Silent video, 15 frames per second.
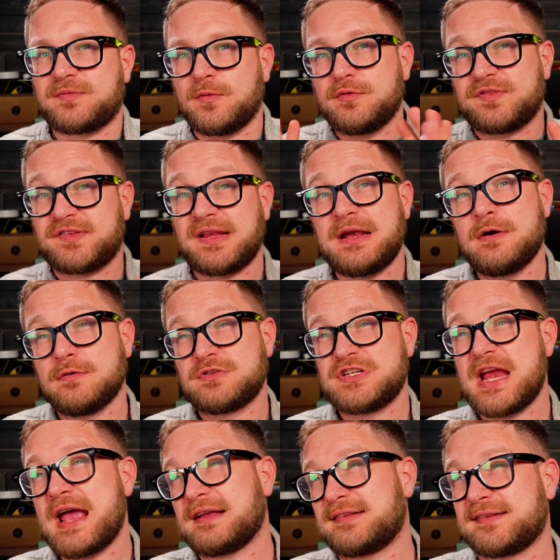Sealed,
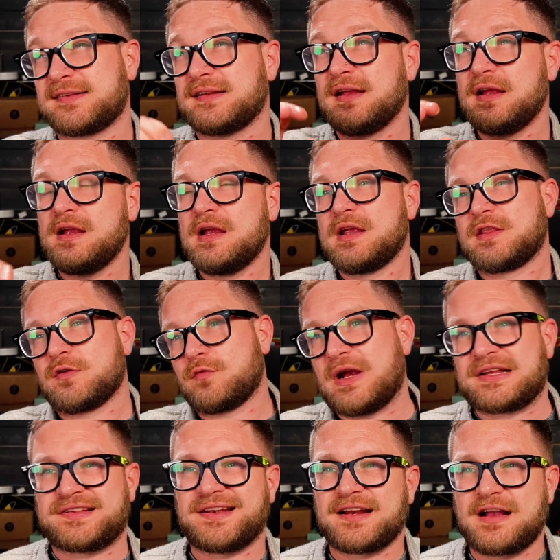yes. The rest
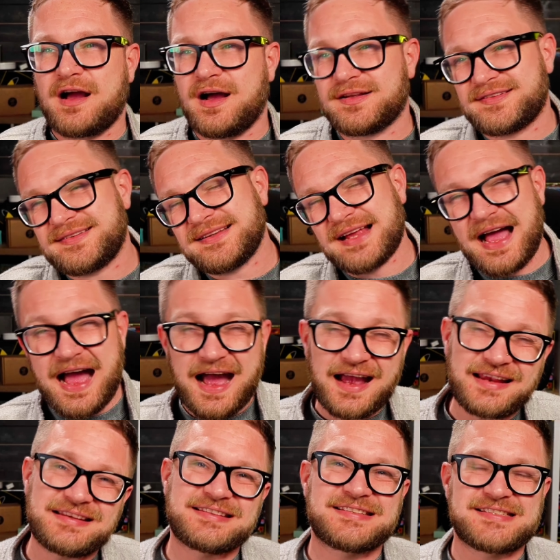of the cards, I
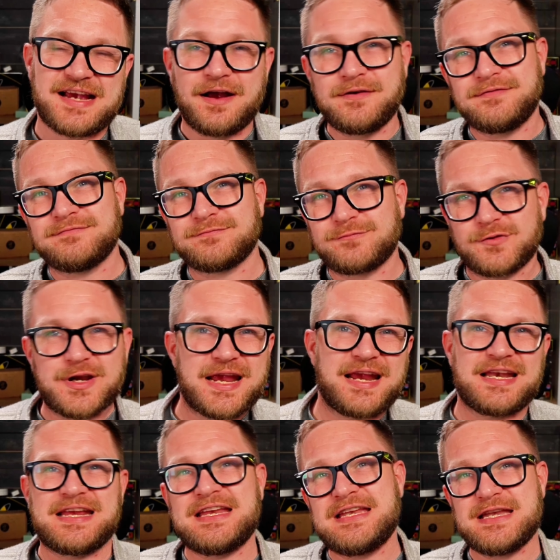don't really
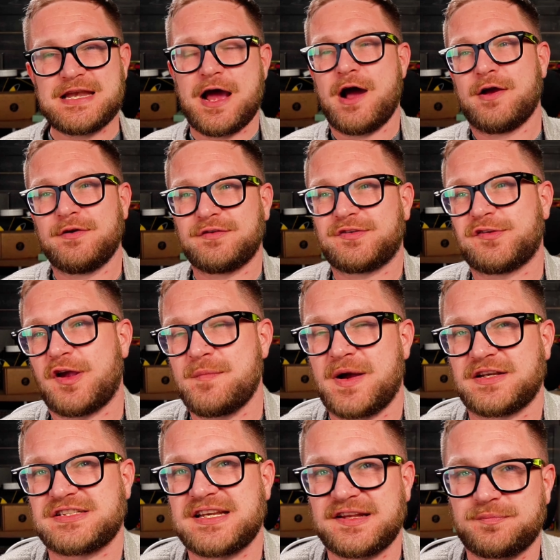know so much
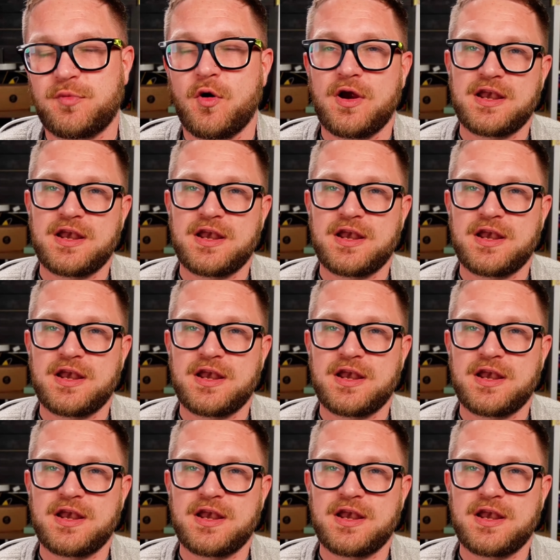at this point.